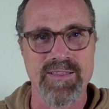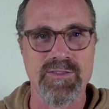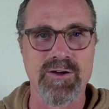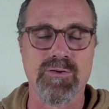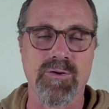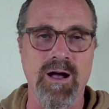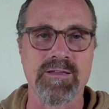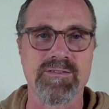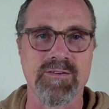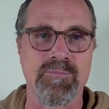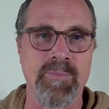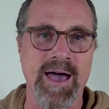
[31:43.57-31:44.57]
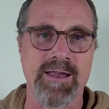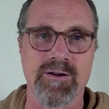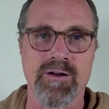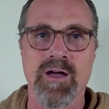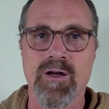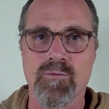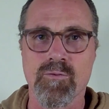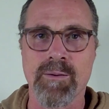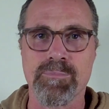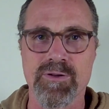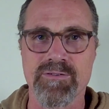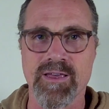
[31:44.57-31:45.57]
The cross of matter
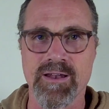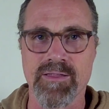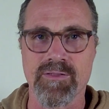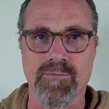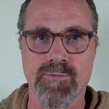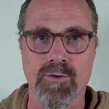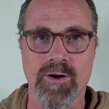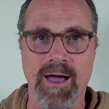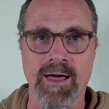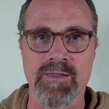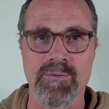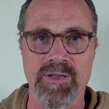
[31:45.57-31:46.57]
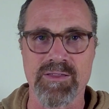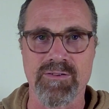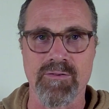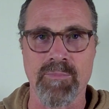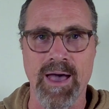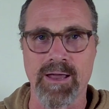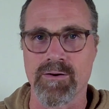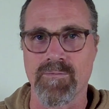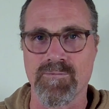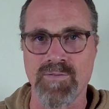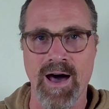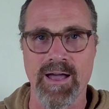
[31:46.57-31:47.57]
representing the 4 elements of matter,
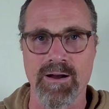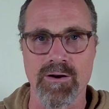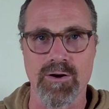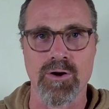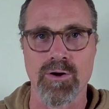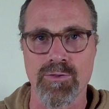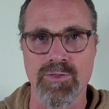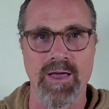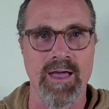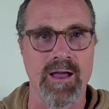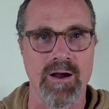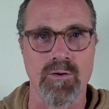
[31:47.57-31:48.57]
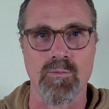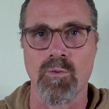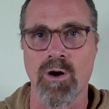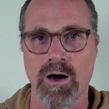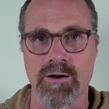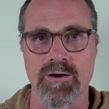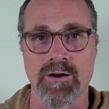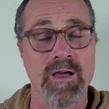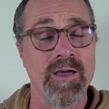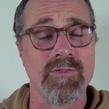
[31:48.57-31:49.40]
fire, earth, air, water.